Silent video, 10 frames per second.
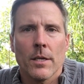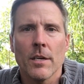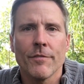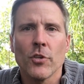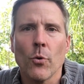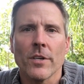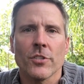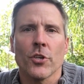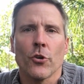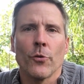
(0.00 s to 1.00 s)
Give to
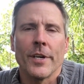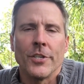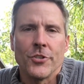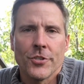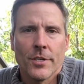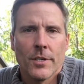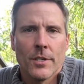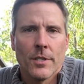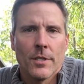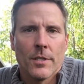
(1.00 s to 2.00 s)
us courage
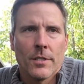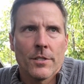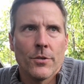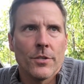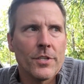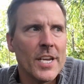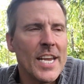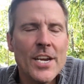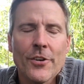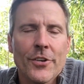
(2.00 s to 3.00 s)
to, to
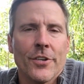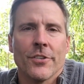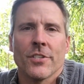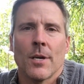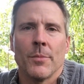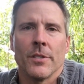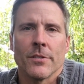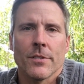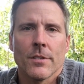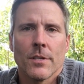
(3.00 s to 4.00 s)
hear your
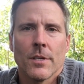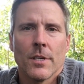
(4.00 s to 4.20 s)
summons.